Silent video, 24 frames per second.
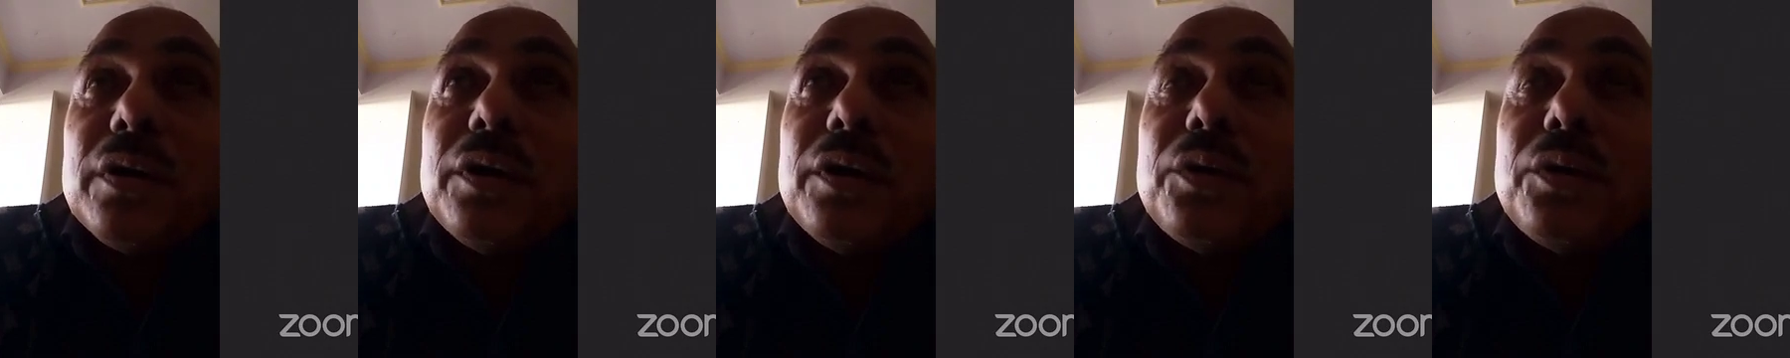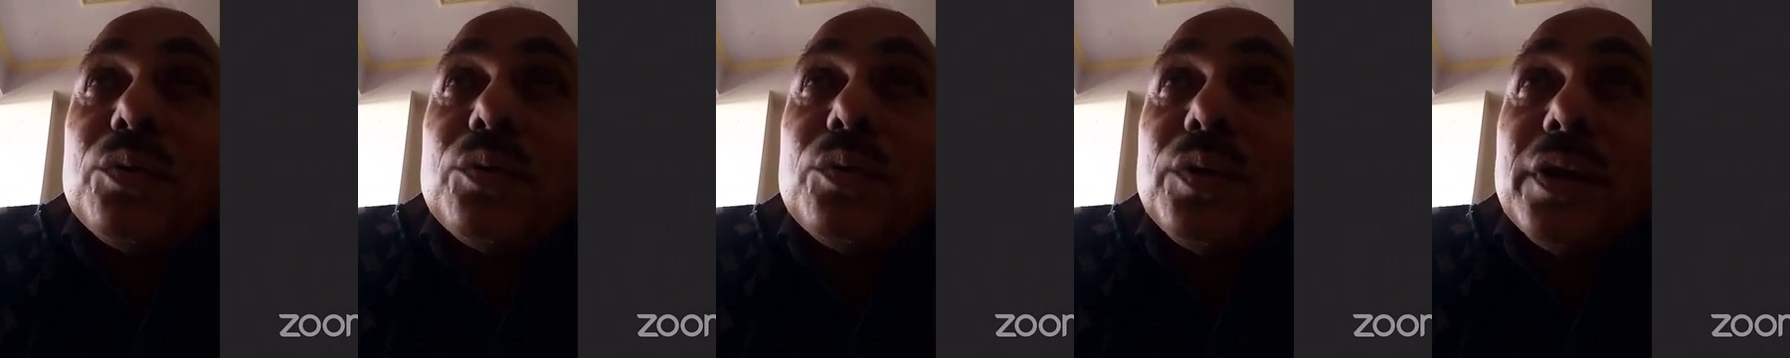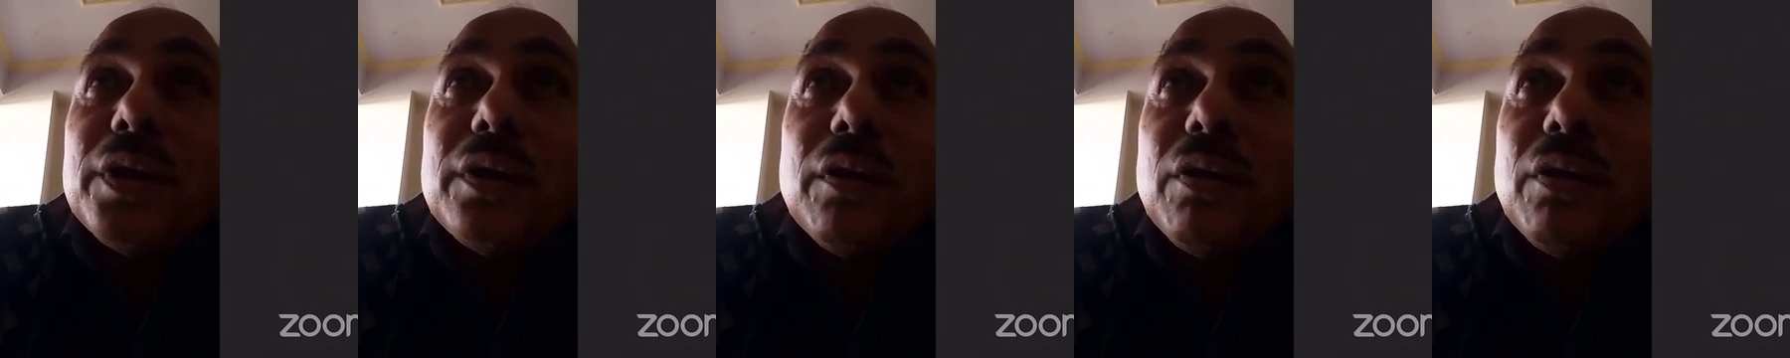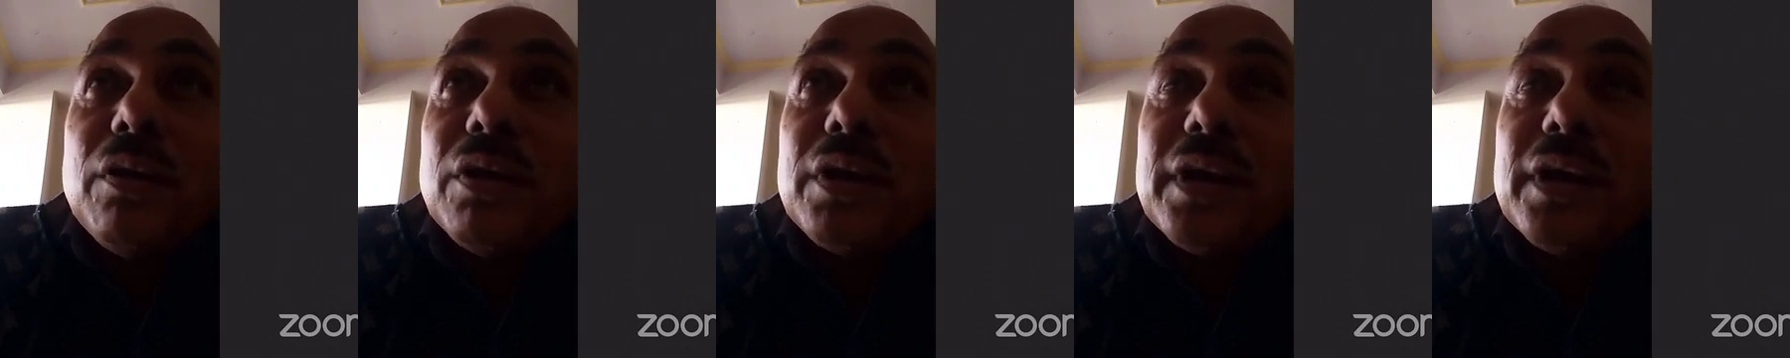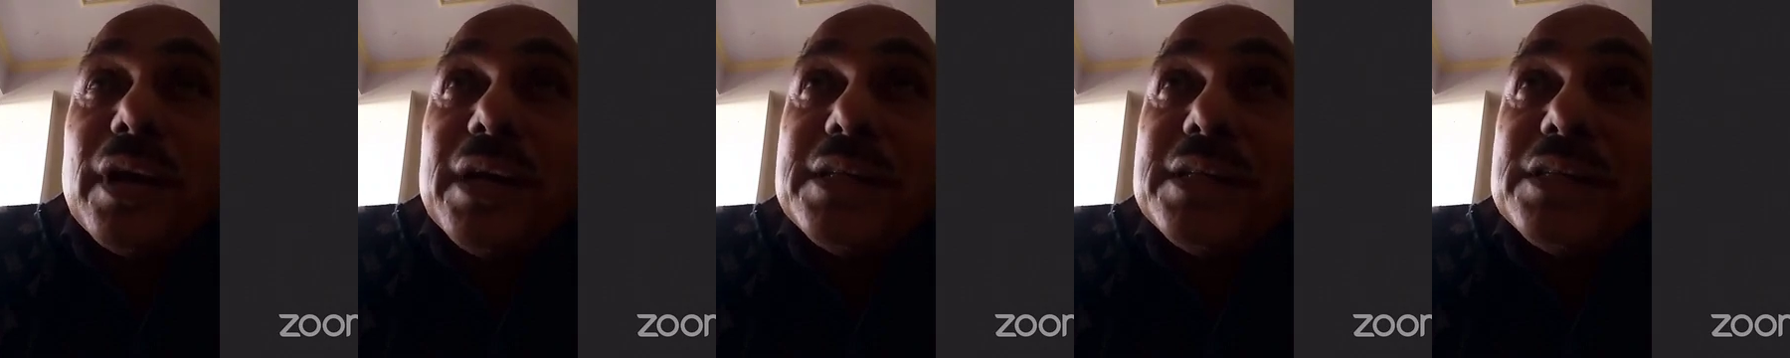into an
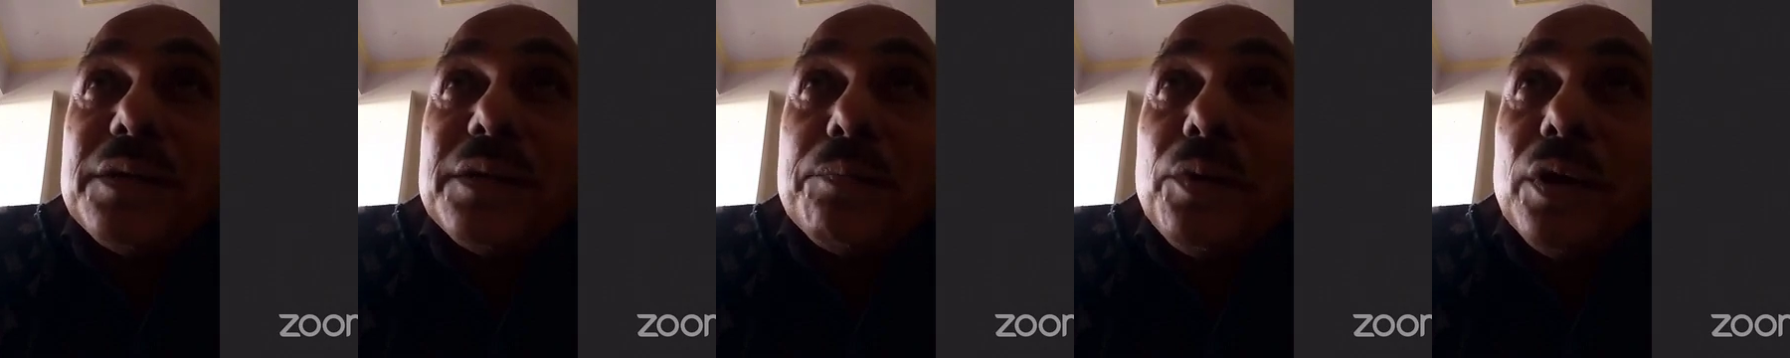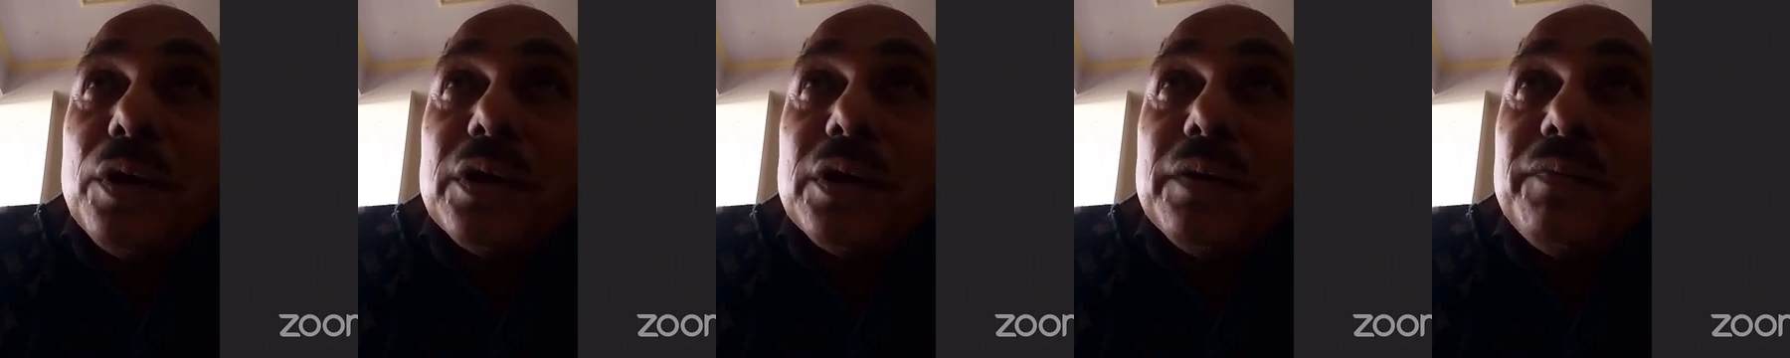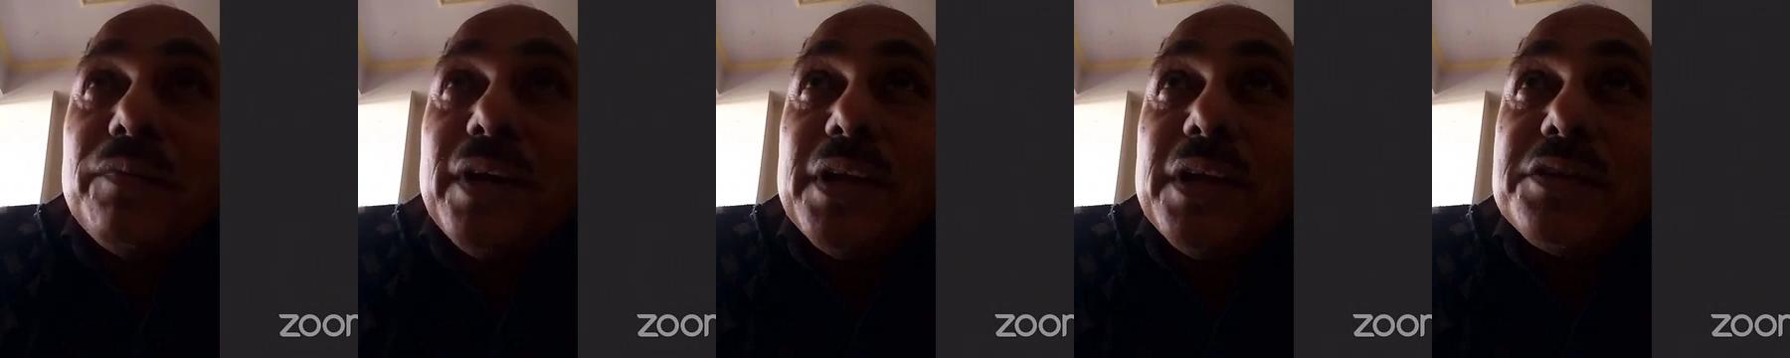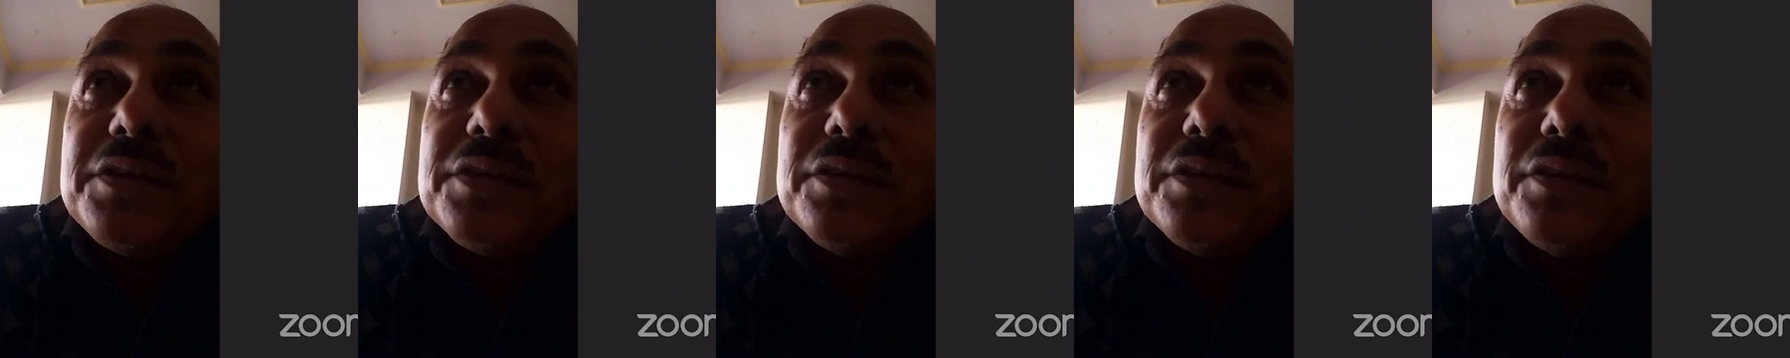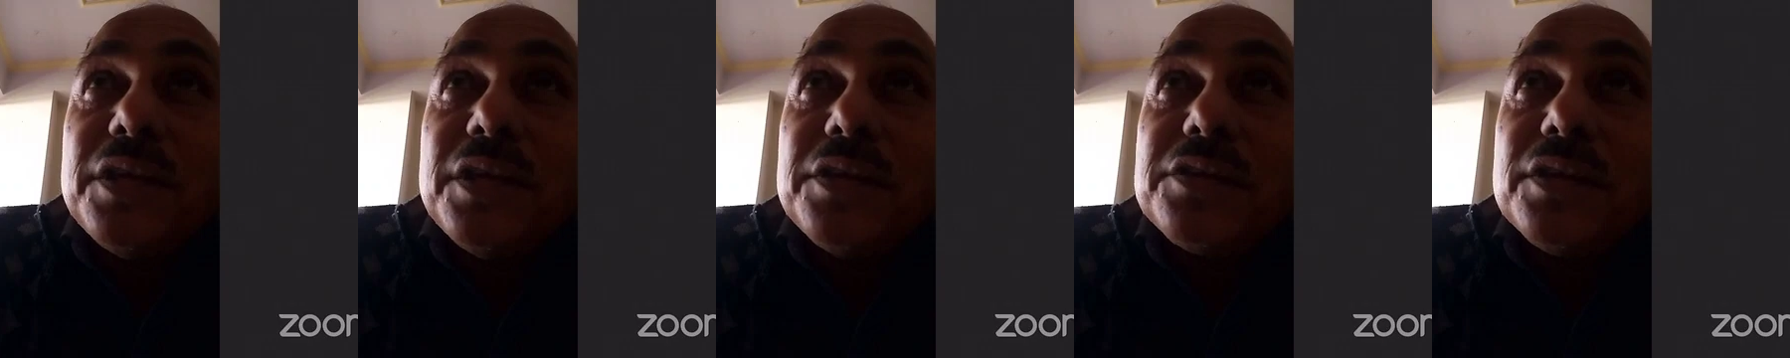organized part of
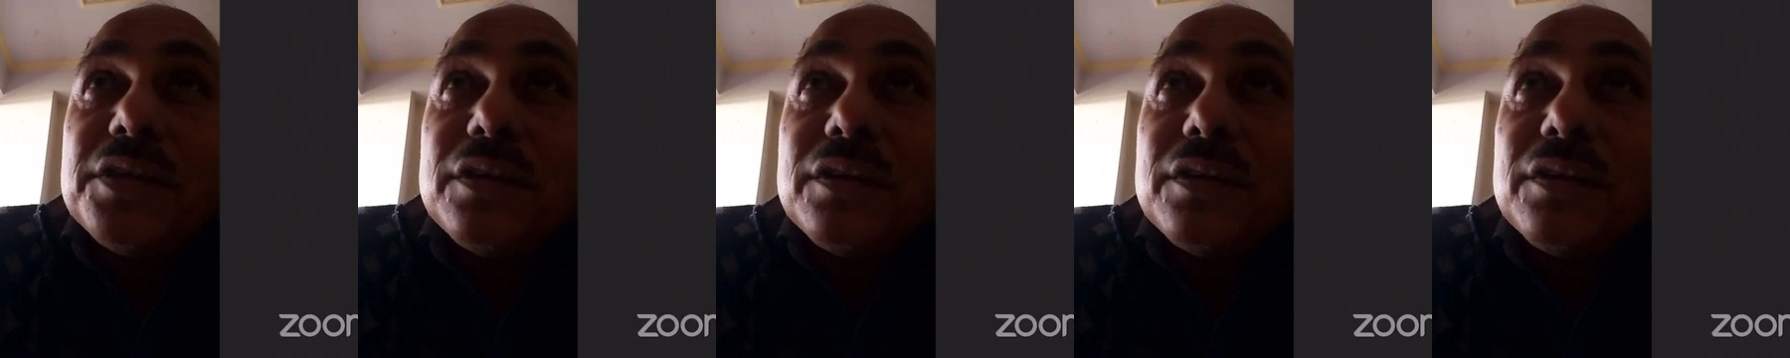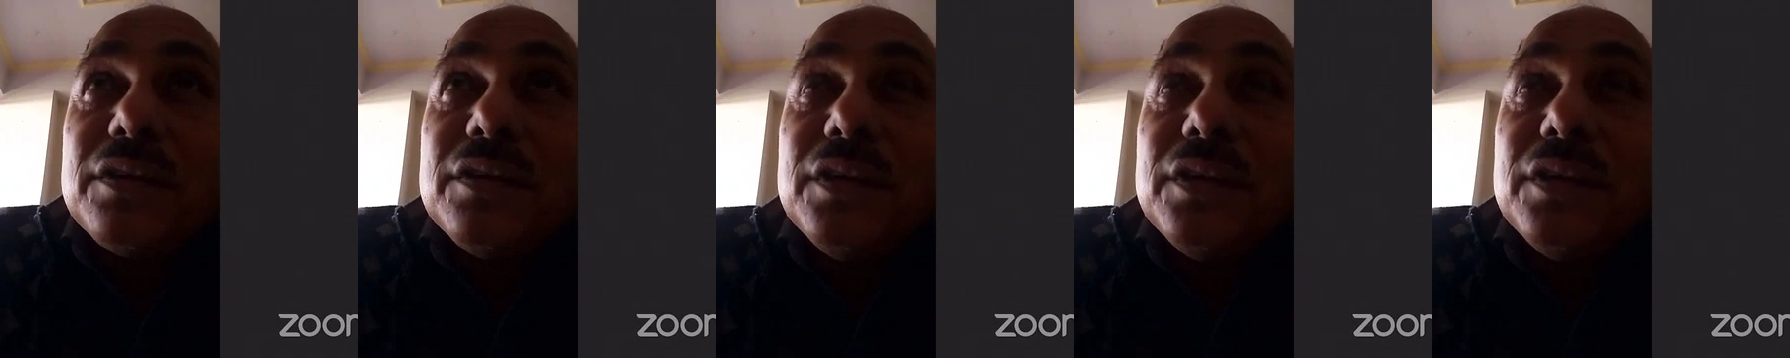nature.